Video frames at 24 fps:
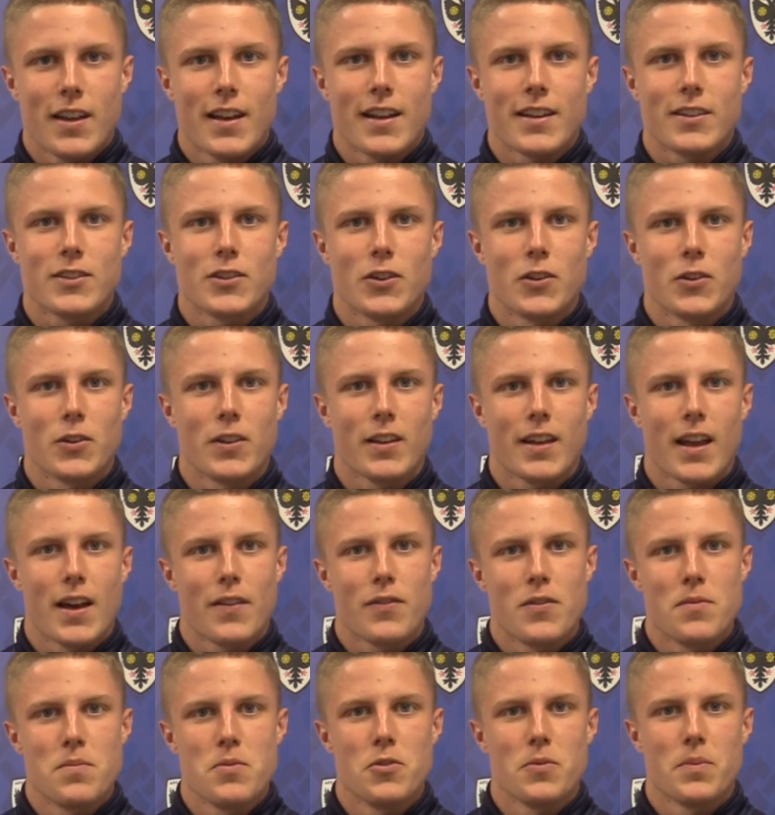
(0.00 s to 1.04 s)
yeah, so the
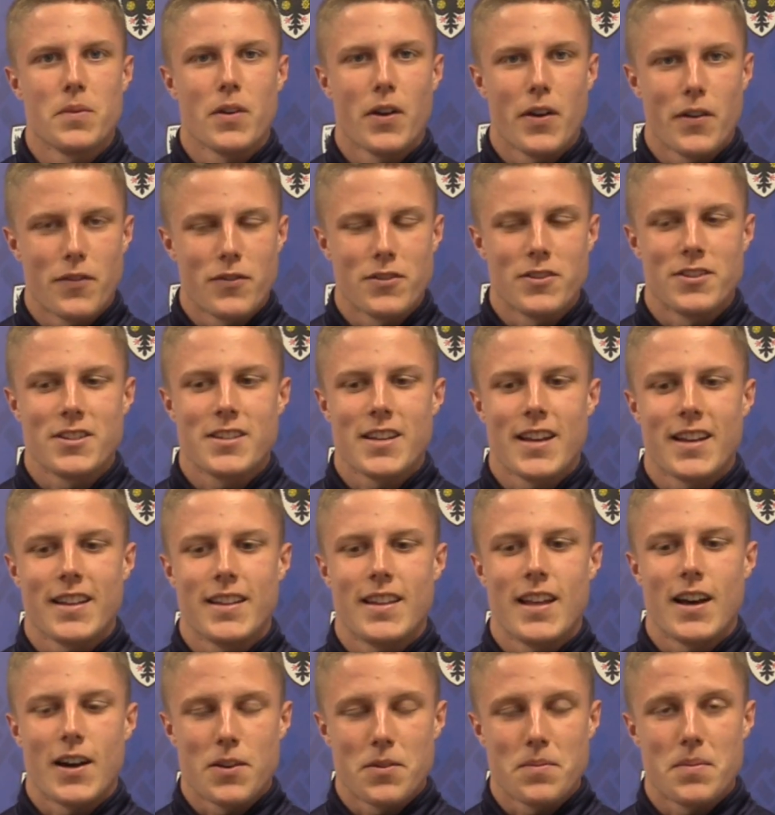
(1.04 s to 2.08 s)
gaffer pulled me over and said
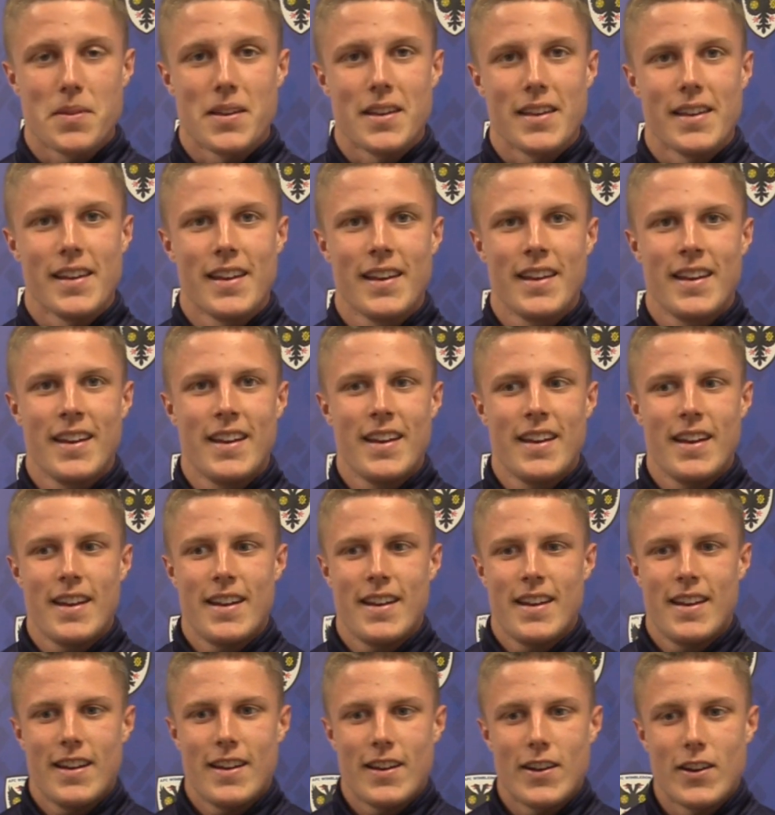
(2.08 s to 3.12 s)
that I'll be
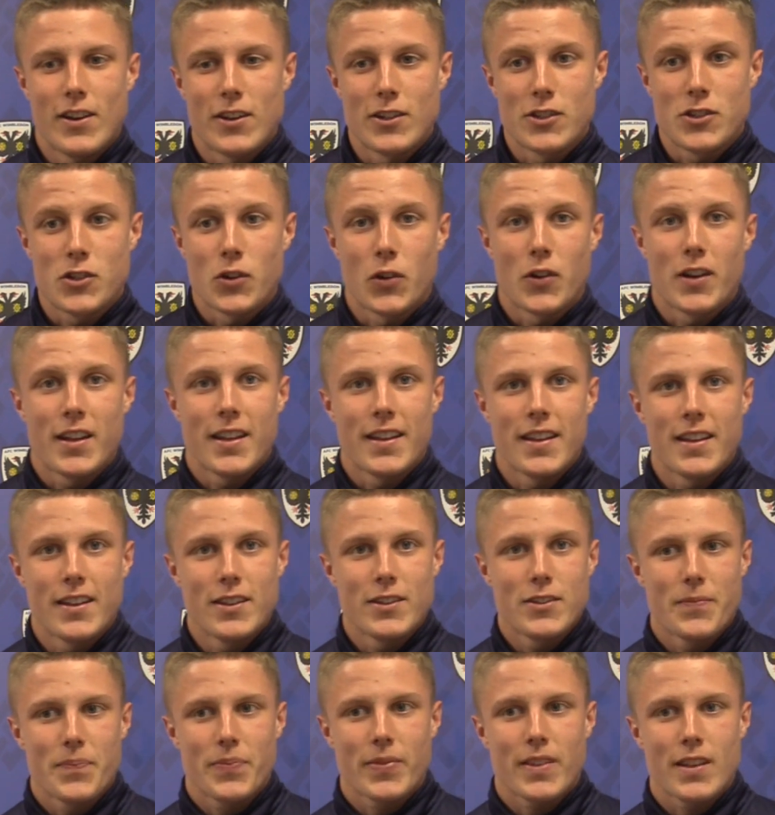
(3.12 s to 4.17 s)
joining
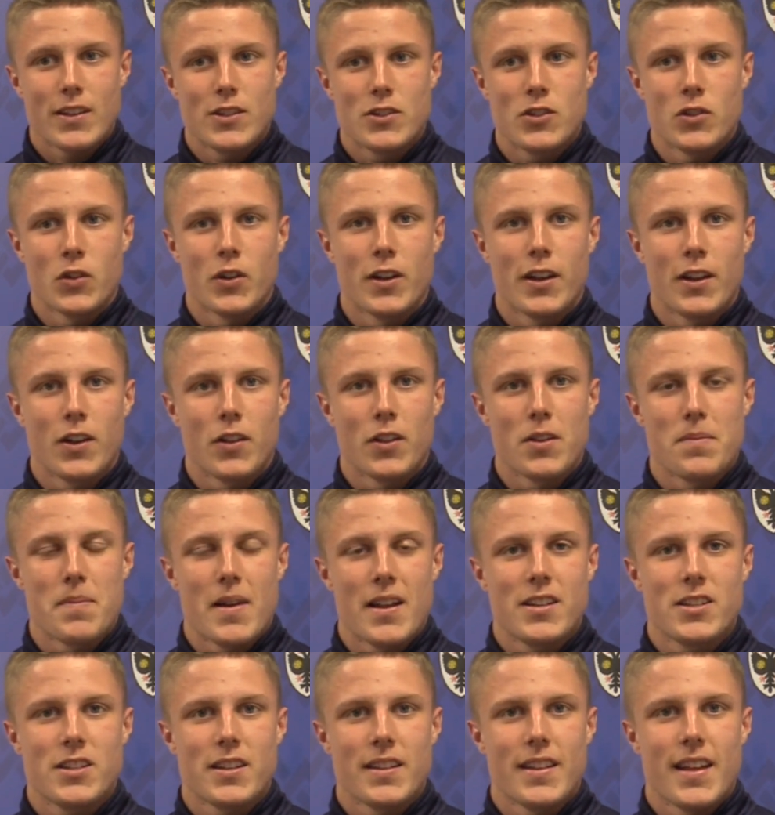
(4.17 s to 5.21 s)
on the
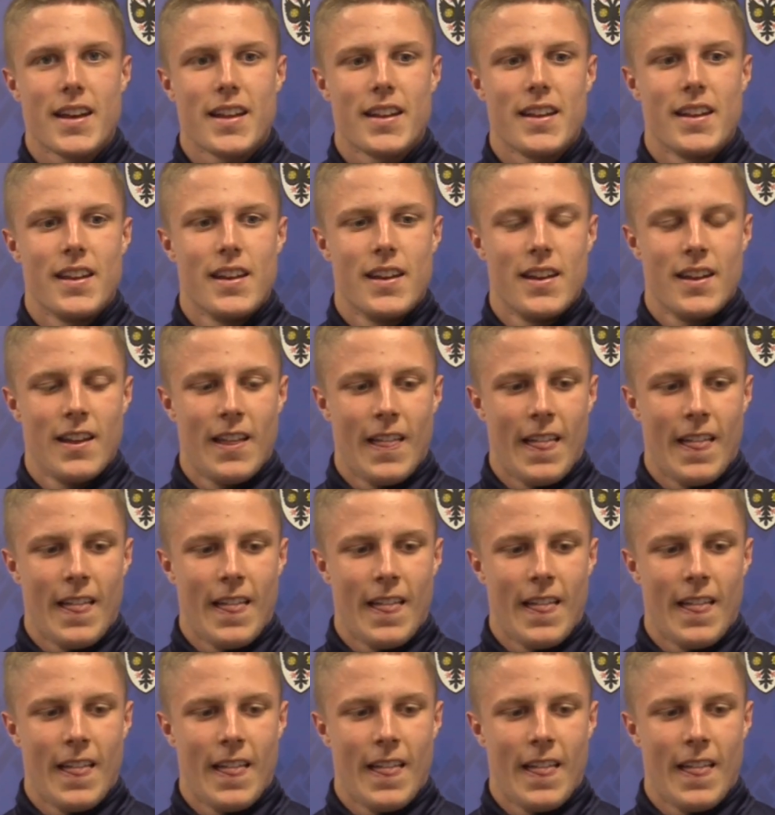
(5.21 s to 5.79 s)
bench, and then